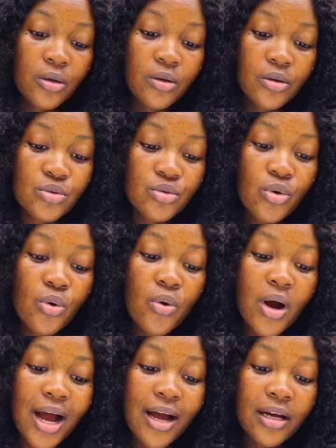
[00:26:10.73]

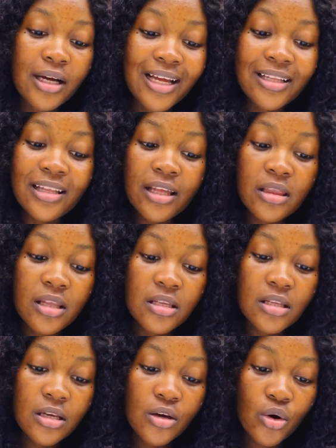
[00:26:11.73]
So another
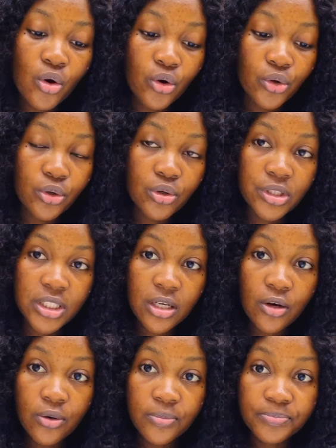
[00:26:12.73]
thing on your
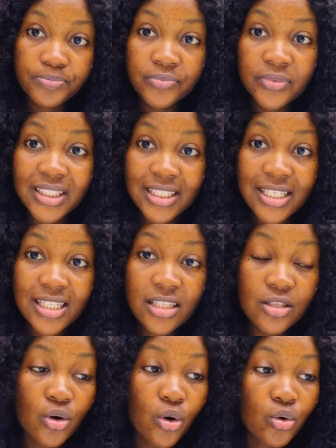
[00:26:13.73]

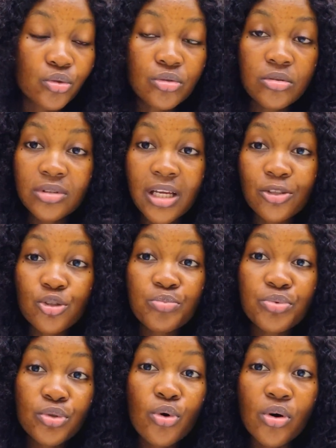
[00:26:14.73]
list on that should
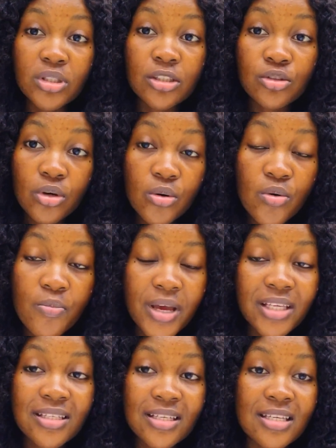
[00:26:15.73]
be on the
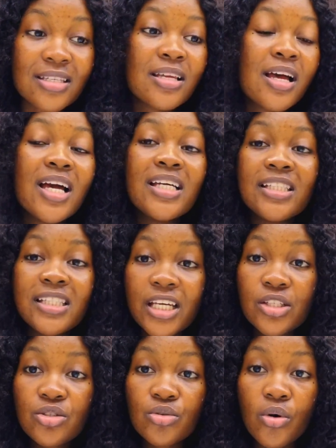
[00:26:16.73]
document is
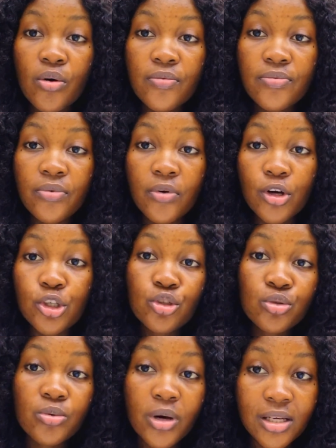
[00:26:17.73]
date of
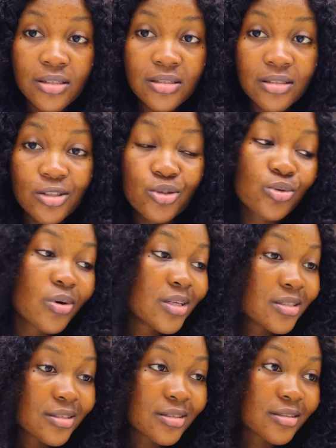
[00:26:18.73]
issuance
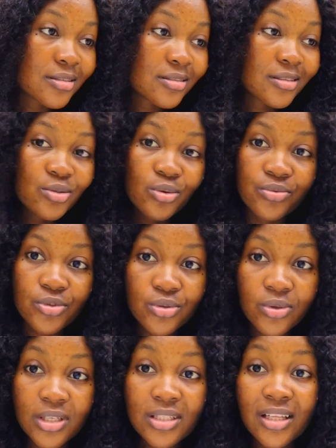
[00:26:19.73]
date of
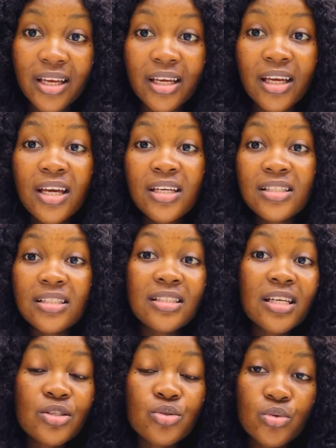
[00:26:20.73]
issuance, like the
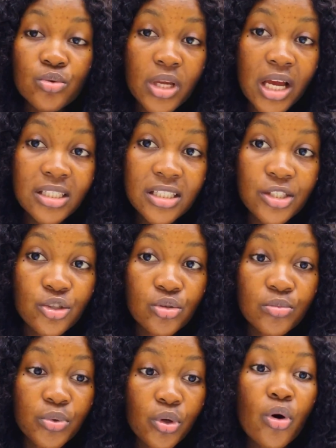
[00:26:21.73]
date it was actually
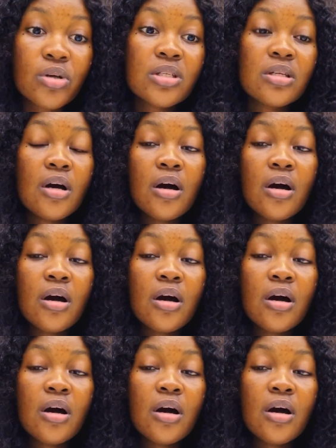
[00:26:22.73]
issued, because